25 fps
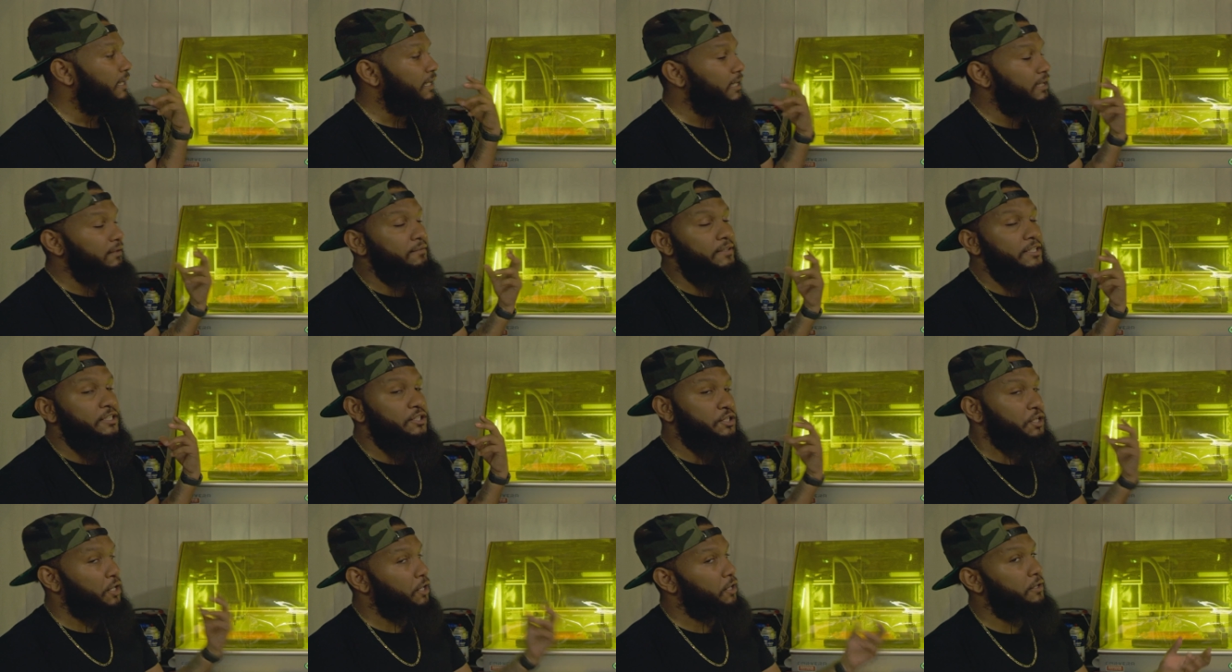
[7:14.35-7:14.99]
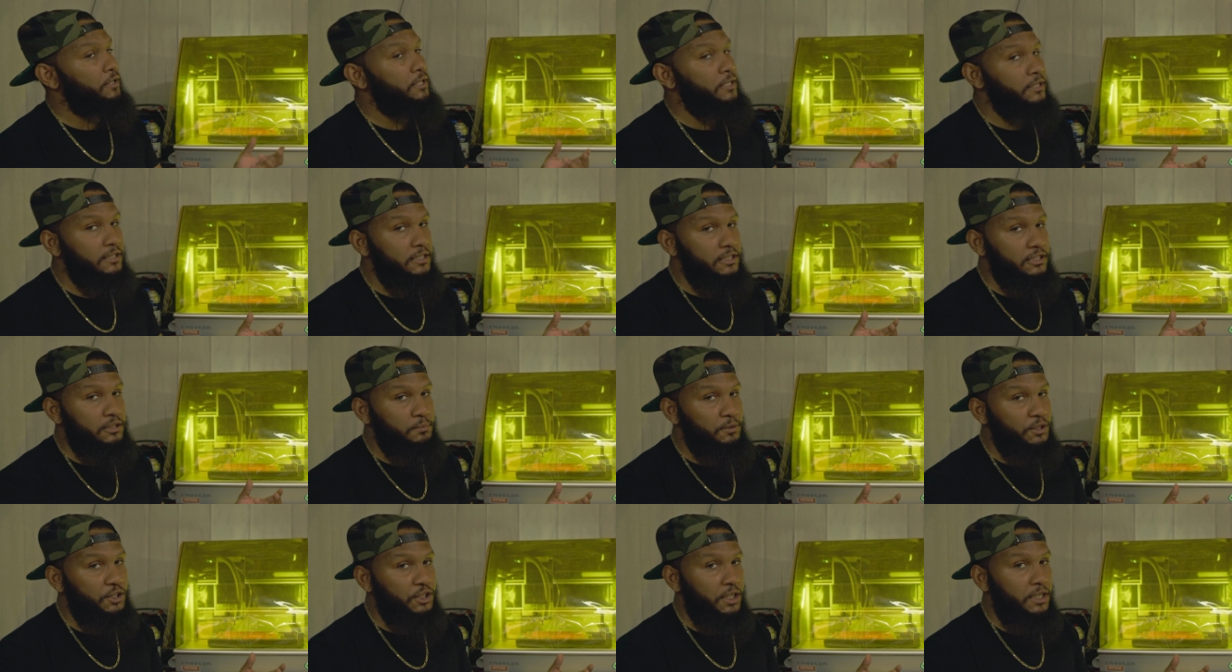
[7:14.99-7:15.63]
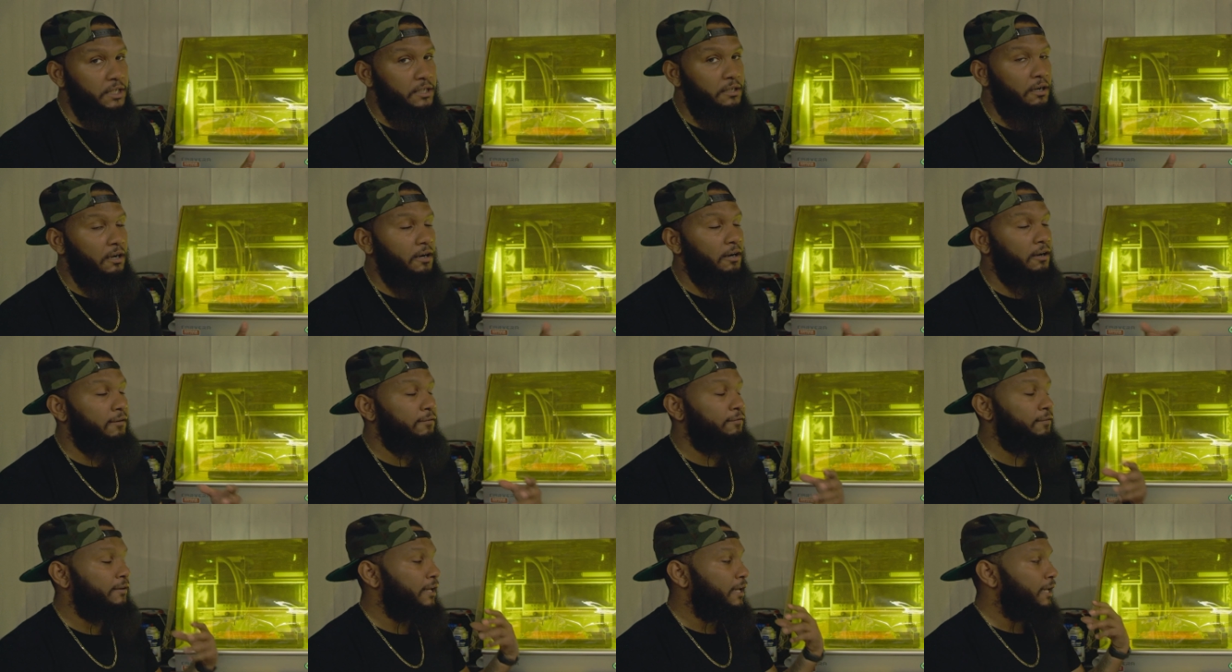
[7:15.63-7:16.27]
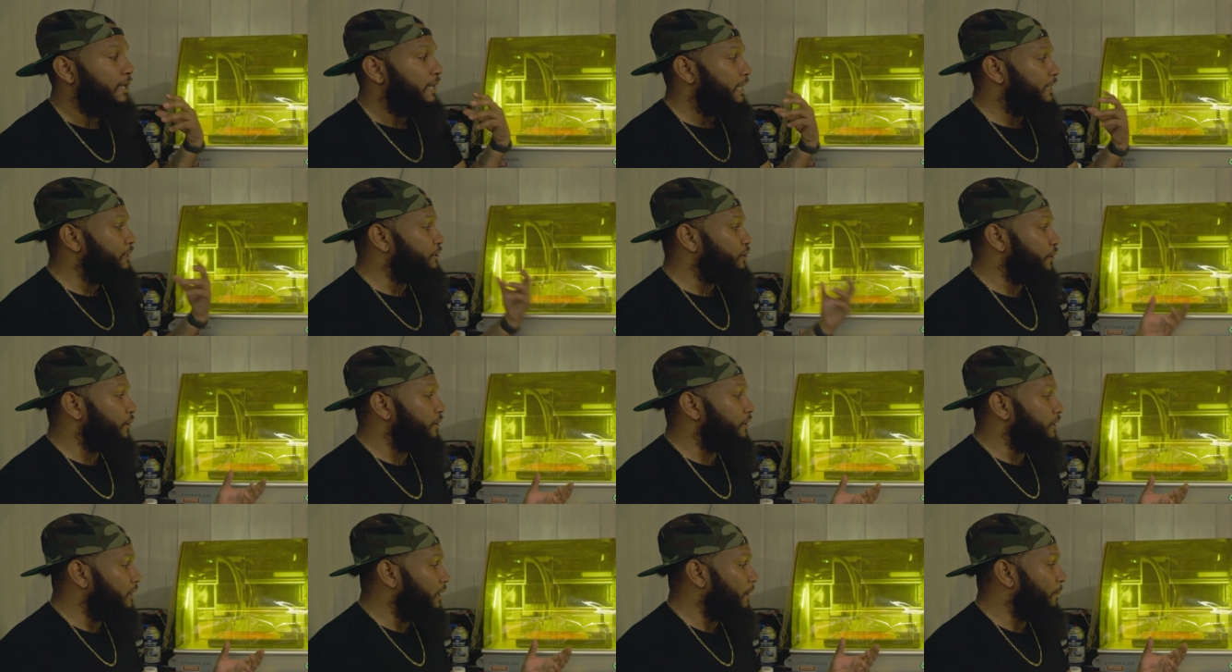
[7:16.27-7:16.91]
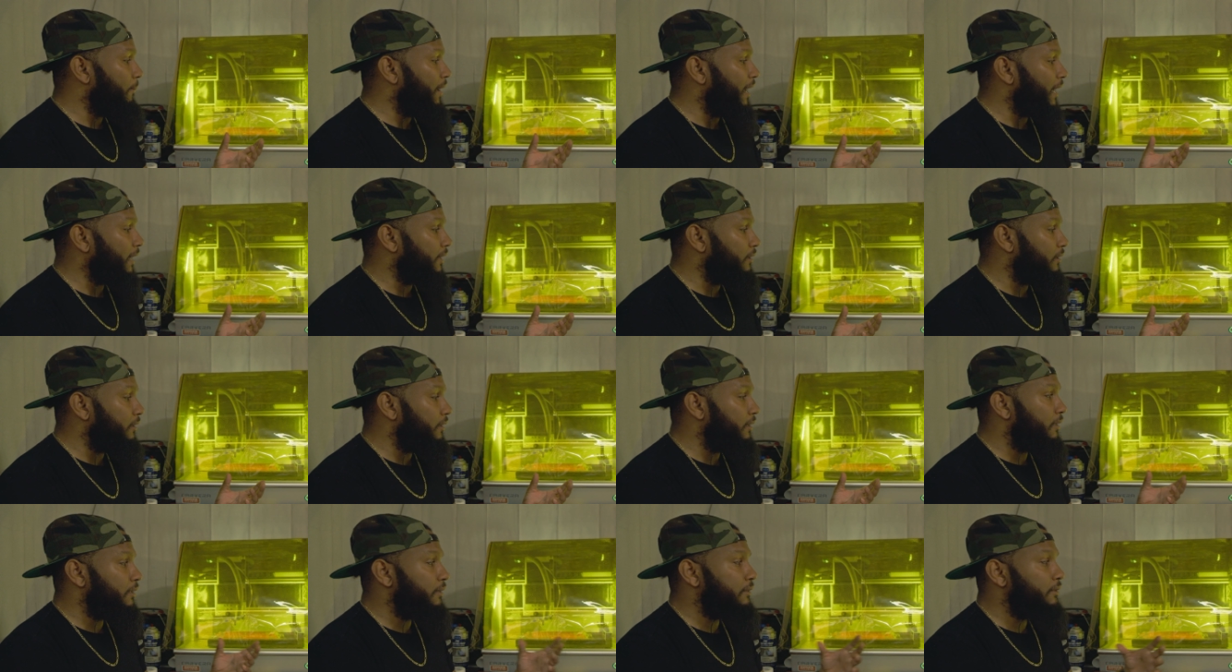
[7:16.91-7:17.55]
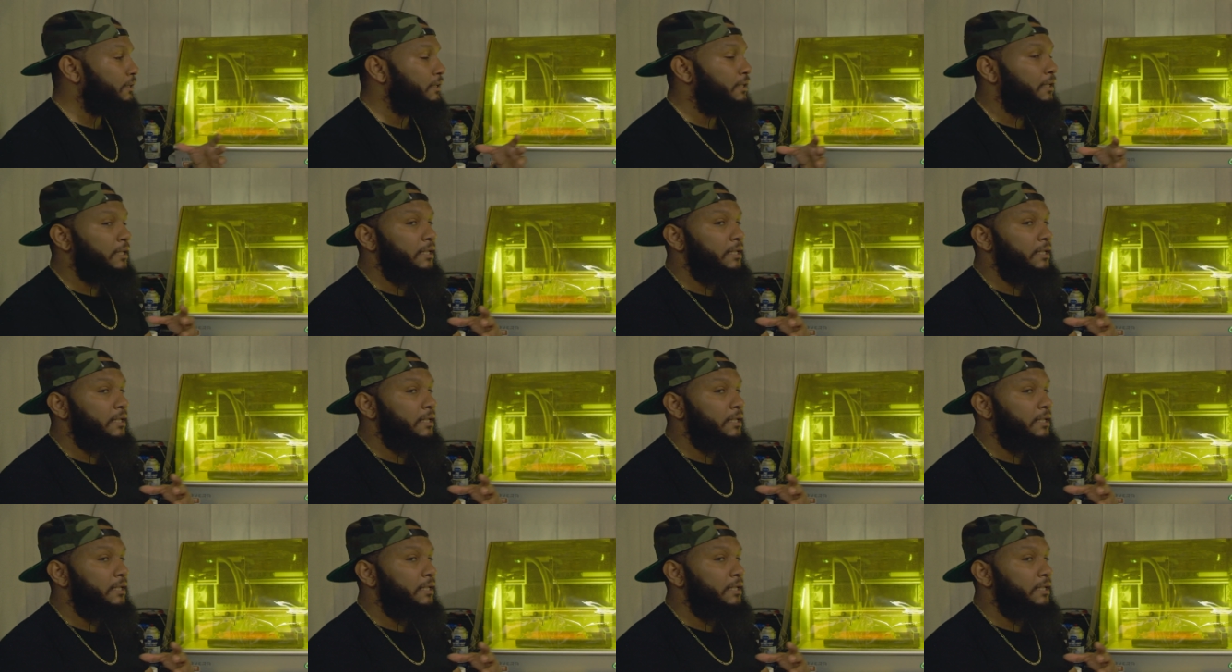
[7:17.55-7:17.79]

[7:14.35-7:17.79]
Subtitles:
Even turning this machine off and turning it back on,